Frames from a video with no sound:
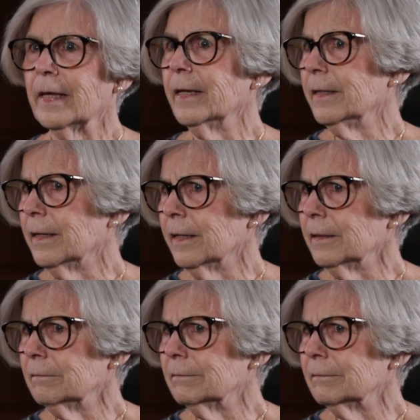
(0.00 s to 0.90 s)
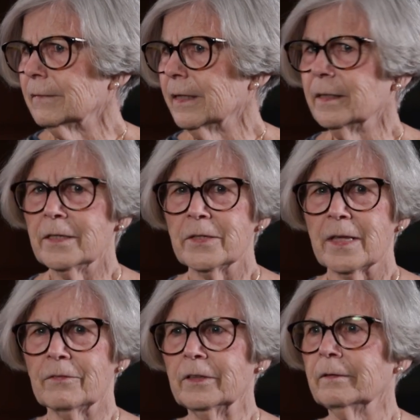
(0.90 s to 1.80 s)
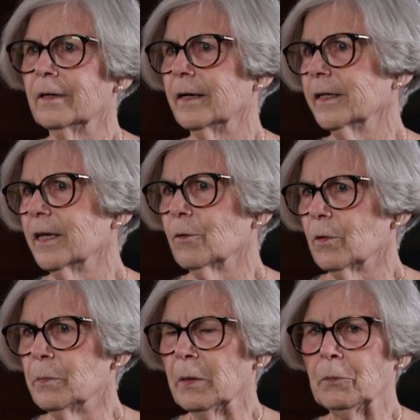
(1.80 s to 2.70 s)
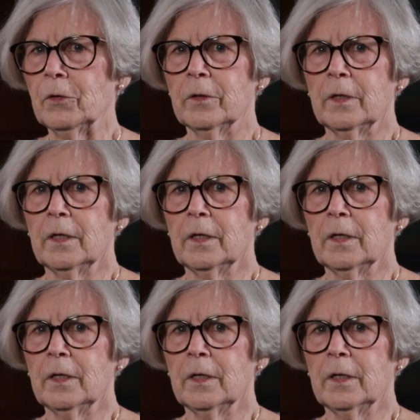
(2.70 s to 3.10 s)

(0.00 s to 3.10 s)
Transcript: 88, 87, I can't remember.